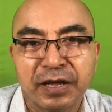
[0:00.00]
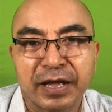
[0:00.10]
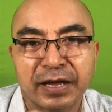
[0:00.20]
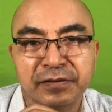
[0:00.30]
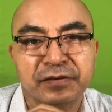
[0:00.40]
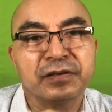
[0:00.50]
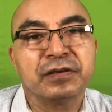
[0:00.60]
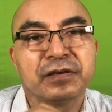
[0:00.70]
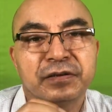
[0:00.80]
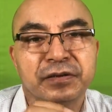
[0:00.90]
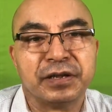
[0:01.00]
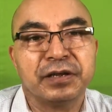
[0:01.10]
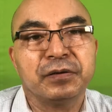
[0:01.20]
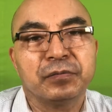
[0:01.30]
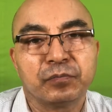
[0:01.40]
and
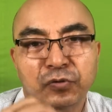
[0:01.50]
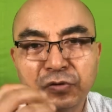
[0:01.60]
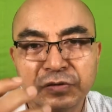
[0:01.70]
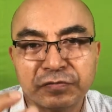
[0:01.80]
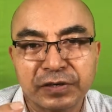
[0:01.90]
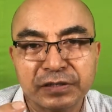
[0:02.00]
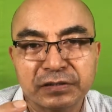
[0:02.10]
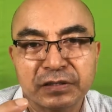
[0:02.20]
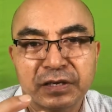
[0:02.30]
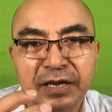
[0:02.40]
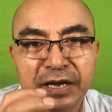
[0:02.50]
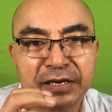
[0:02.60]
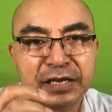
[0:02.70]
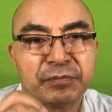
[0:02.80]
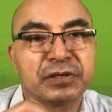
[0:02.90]
they proliferate
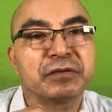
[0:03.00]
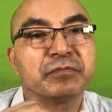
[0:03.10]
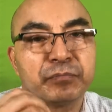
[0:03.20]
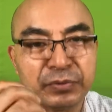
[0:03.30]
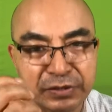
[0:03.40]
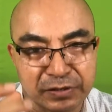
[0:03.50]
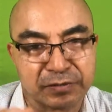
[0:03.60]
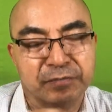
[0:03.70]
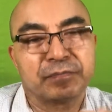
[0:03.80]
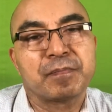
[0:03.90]
and they become bigger.